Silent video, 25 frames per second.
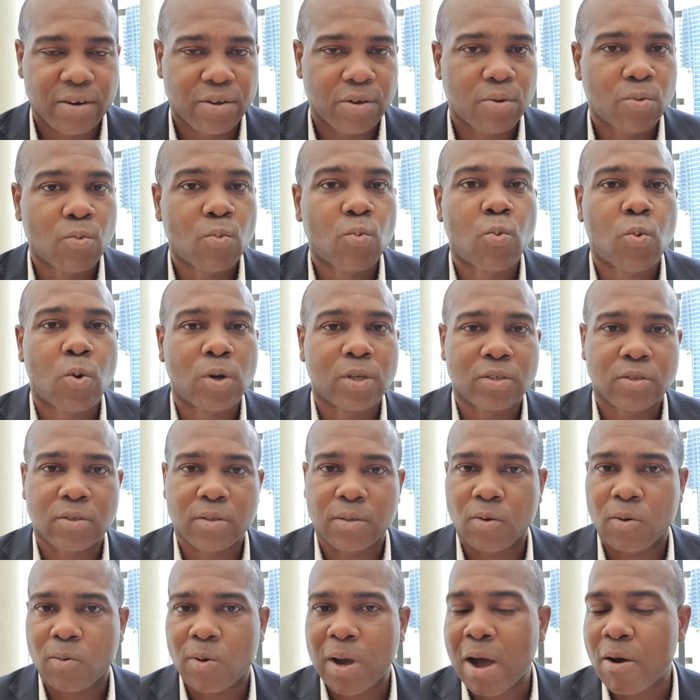you
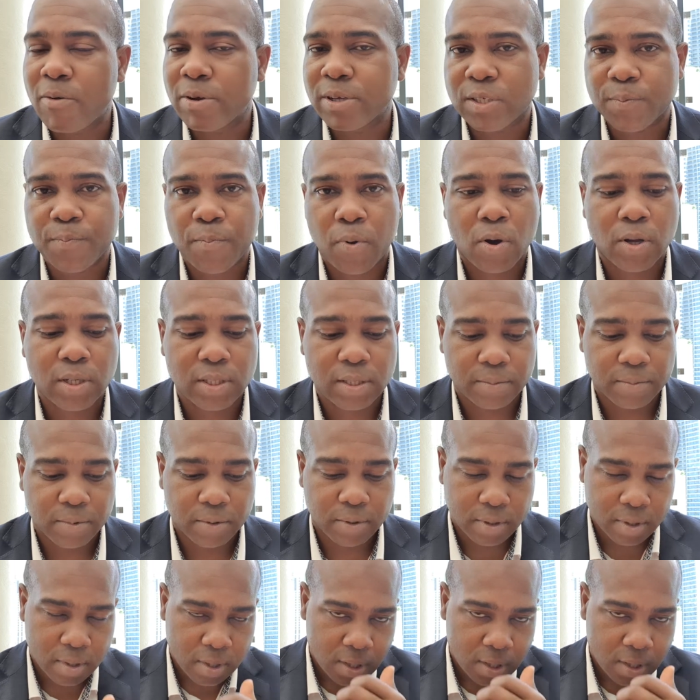how it's possible.